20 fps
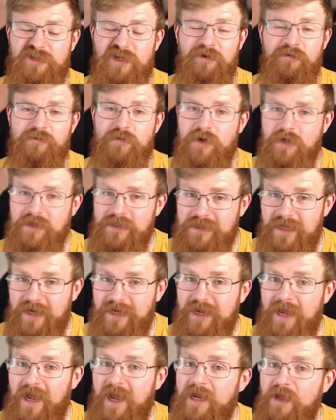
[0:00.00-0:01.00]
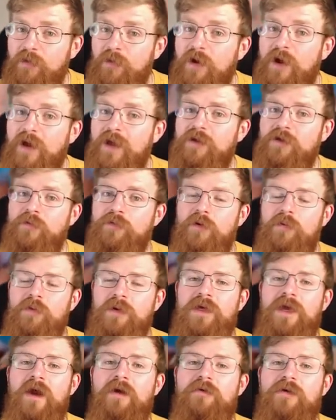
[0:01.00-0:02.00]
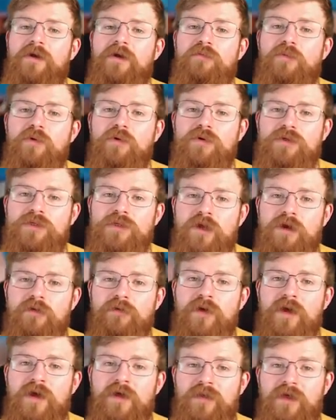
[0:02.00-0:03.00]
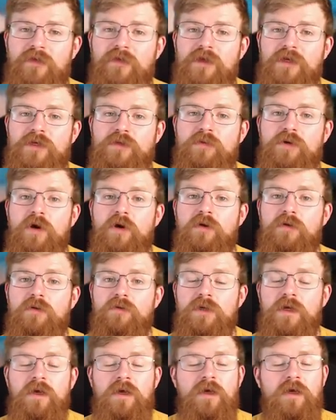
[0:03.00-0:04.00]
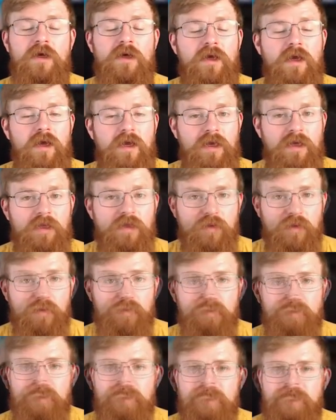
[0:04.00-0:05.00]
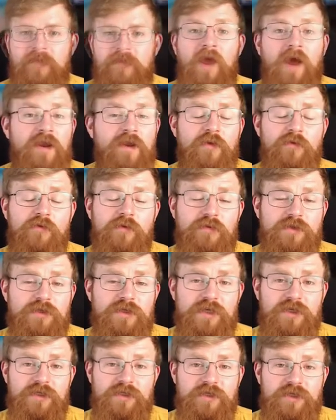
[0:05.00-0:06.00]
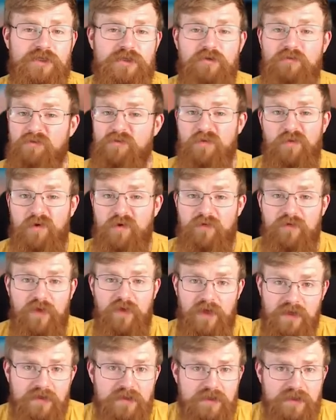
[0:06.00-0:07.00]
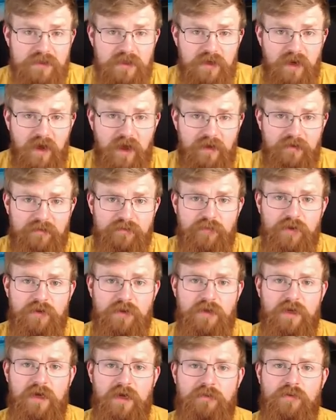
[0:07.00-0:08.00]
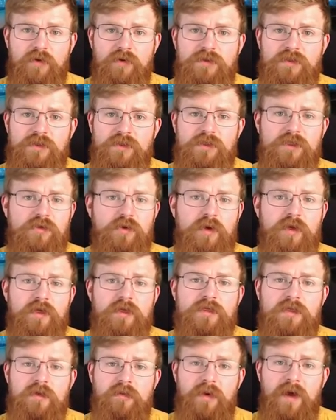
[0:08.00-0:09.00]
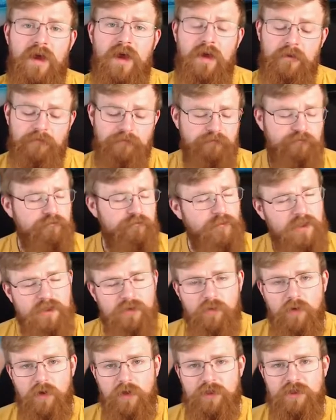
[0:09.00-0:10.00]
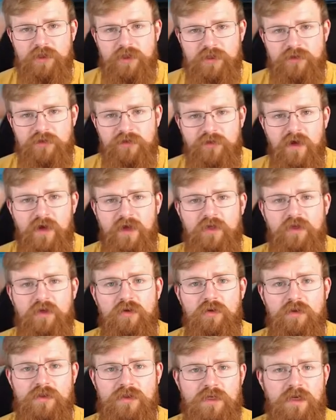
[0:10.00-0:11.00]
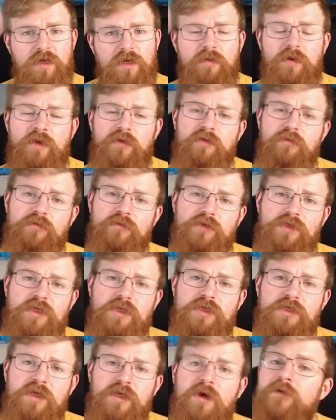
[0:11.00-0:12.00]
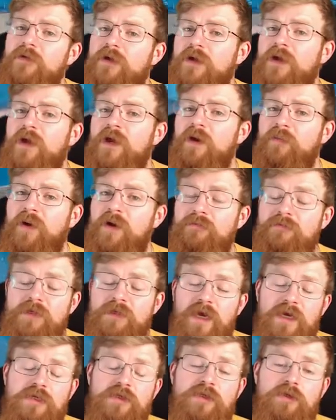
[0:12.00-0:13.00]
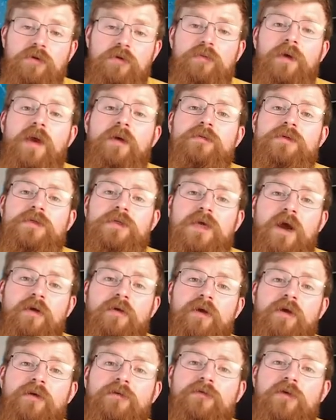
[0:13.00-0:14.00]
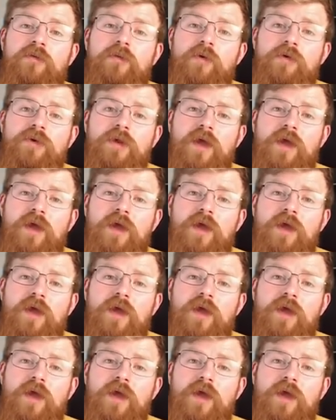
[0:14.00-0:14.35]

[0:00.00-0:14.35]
a rucksack anyway and you're probably carrying more stuff than this would hold either. Another option is just to remove the insert and put the deck boxes straight into the bag. This works just fine, you lose a little bit of the rigidity of it, but yes, you'll be able to carry a few more deck